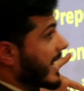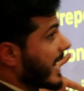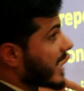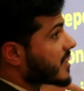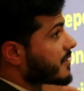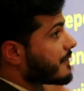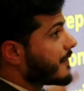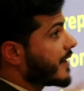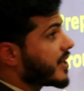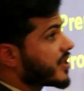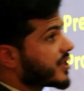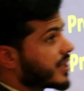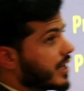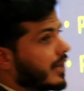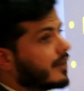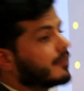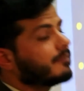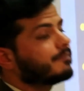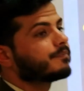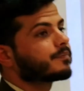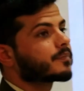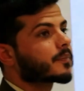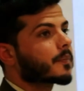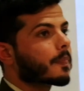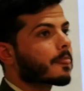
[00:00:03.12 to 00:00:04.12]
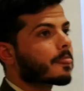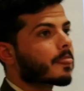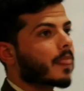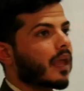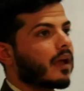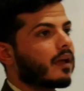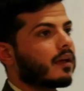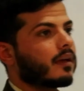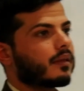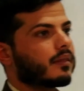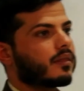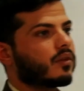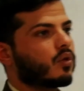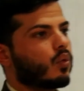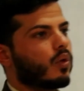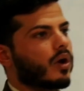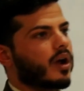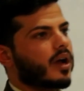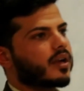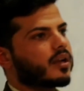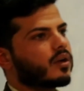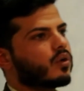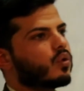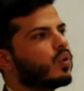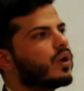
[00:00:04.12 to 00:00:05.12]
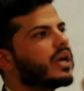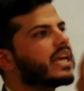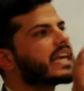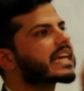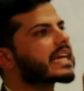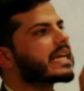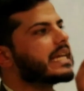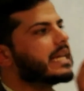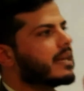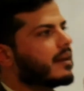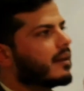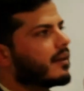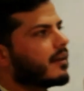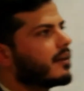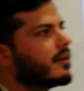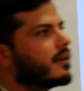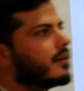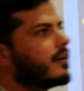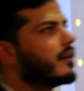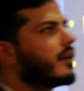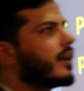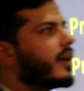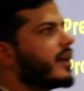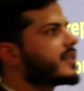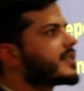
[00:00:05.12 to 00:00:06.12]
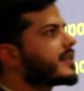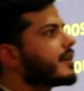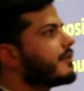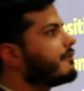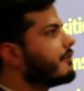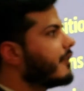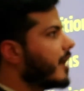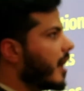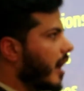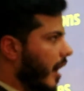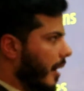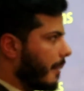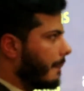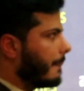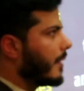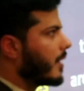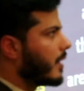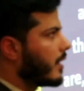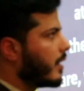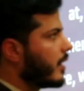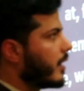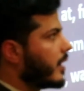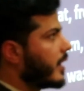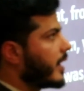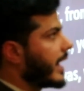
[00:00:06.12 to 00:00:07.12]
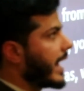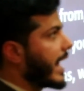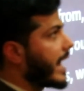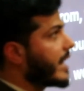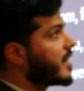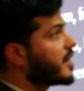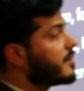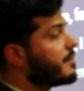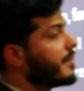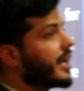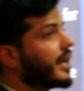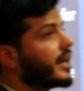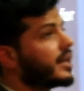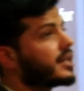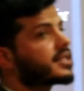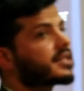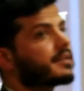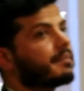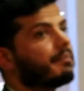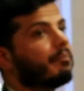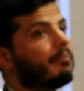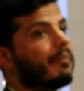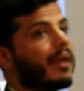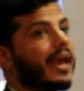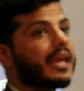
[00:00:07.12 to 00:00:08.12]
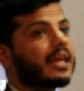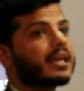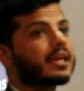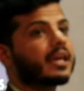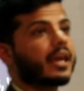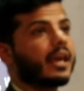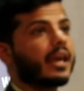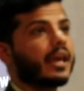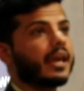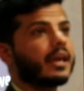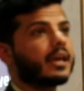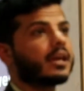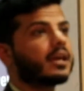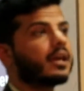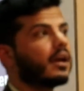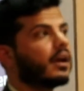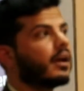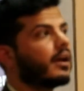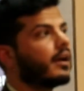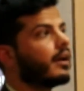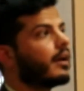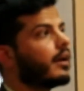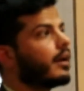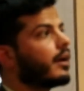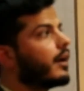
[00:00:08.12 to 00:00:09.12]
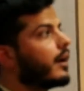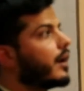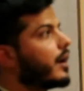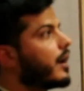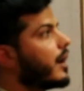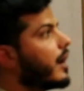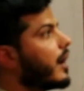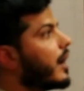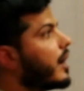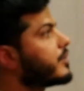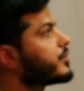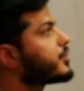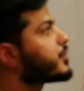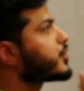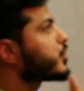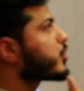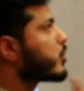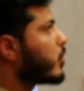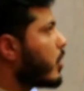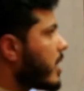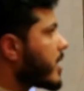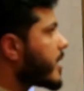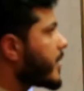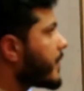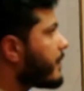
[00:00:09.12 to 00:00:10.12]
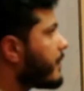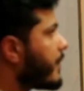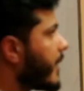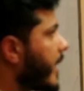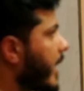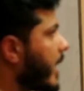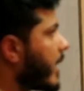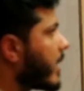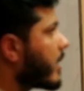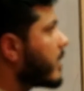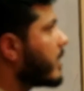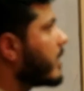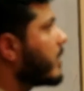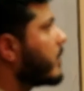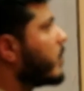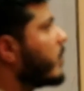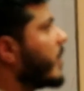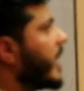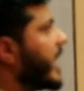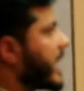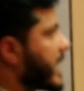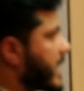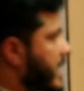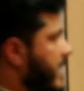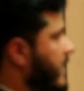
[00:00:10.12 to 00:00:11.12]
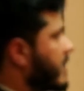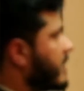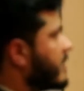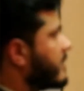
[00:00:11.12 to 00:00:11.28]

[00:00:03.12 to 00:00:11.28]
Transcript: next feature. The word weaken is a verb, and it means making a stronger thing weak.